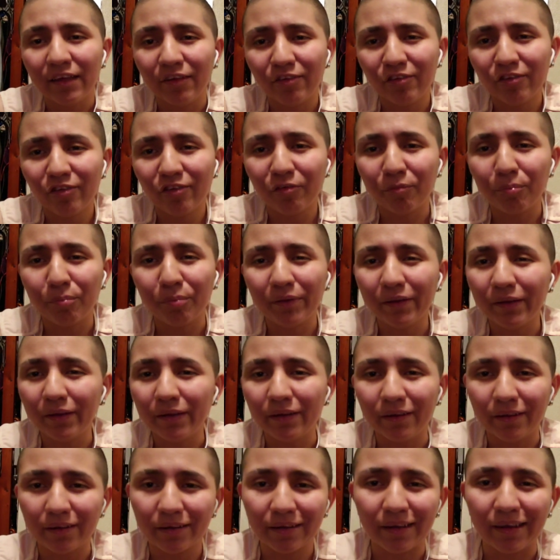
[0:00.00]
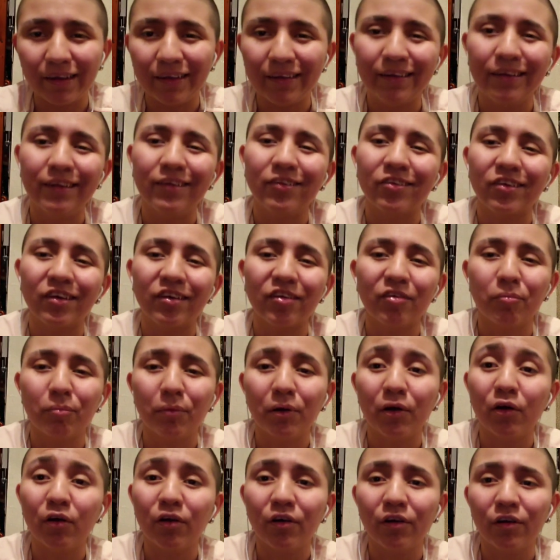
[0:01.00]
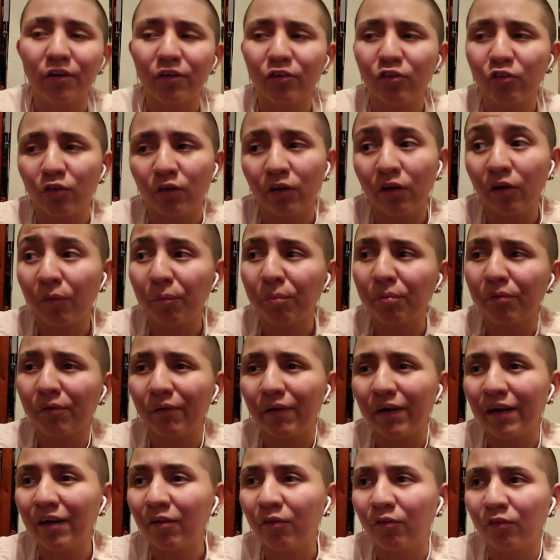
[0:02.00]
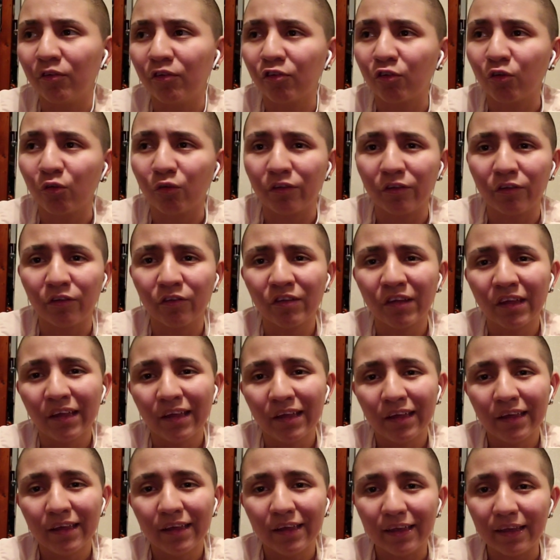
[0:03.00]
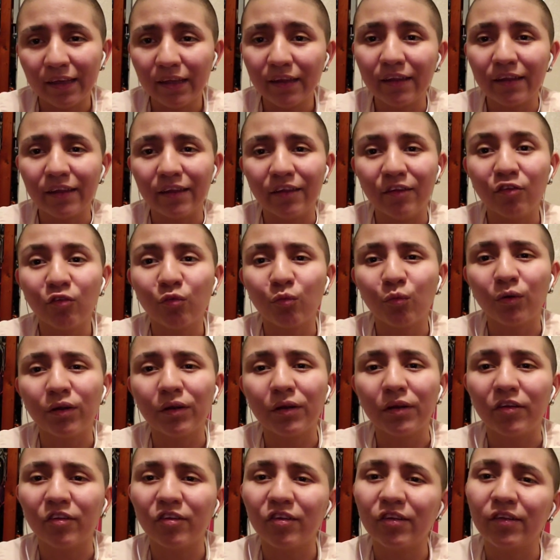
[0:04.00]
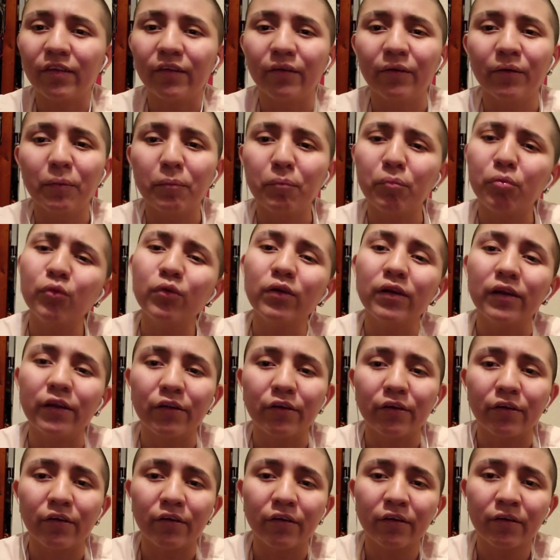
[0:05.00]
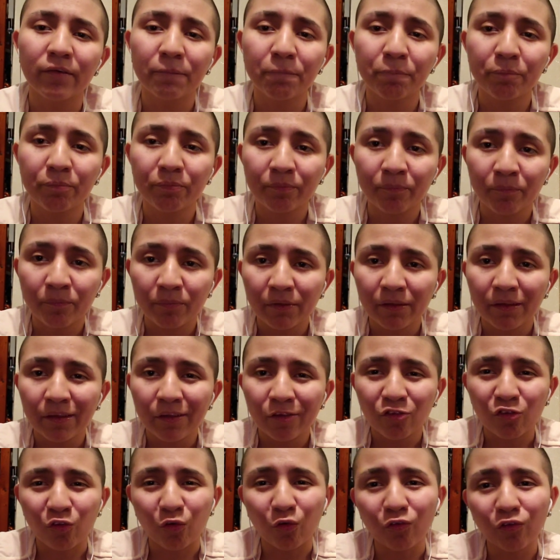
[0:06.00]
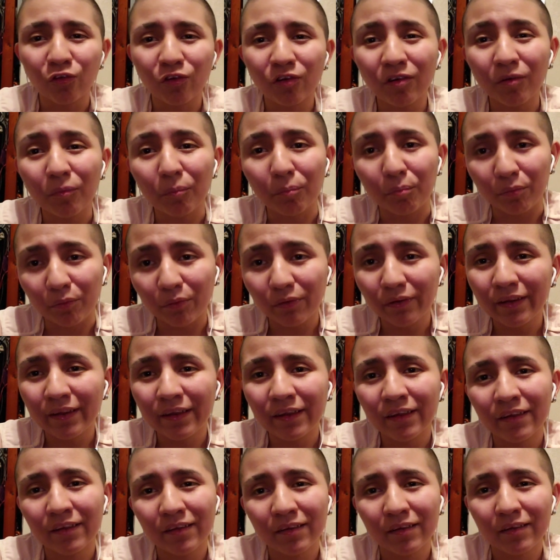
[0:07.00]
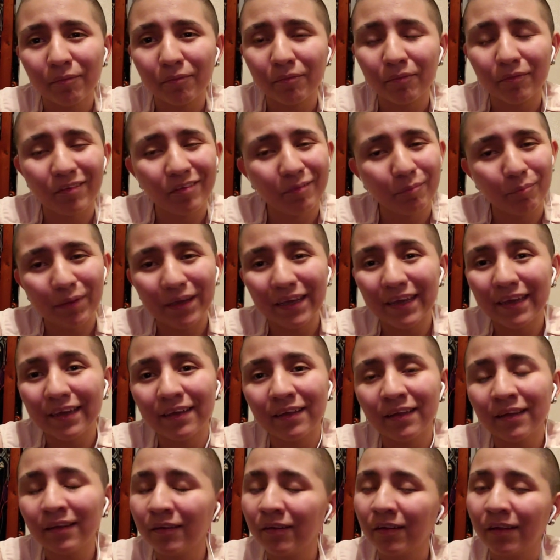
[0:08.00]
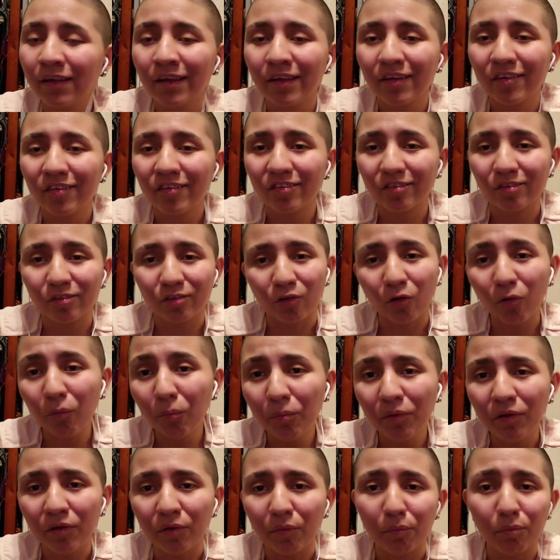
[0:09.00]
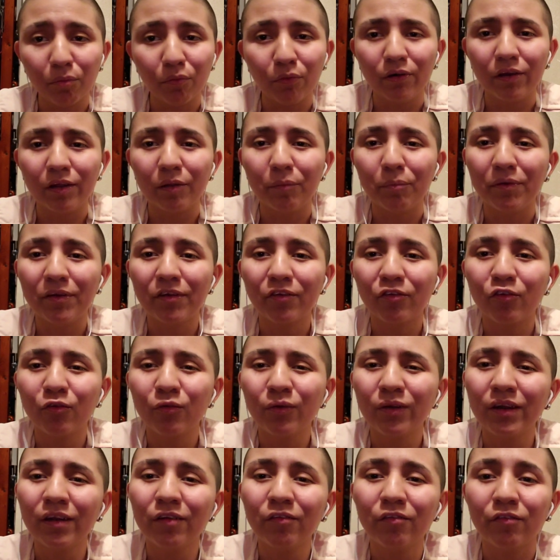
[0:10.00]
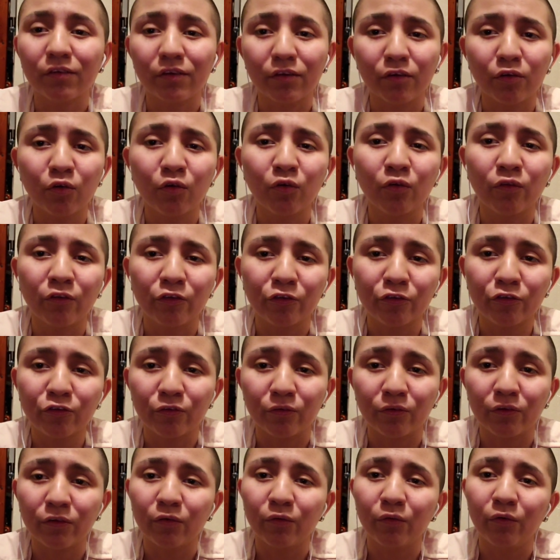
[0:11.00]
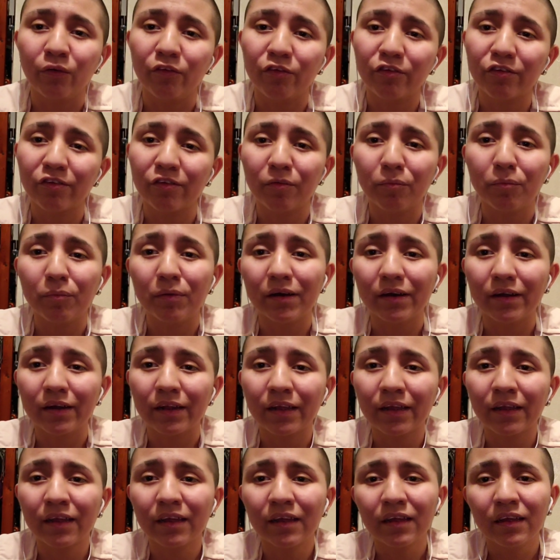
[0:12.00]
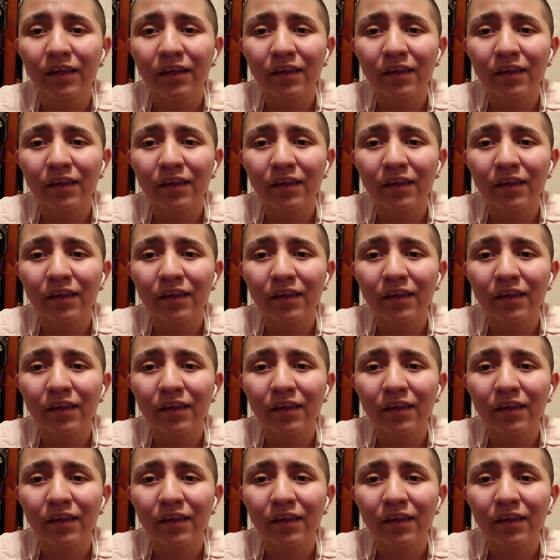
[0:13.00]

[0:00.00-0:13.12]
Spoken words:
it's just being the kindness out of my heart to help her out so these idiots wouldn't sit there and bully her. So if you're a bully, man, don't be a bully, because you never know the struggle of somebody.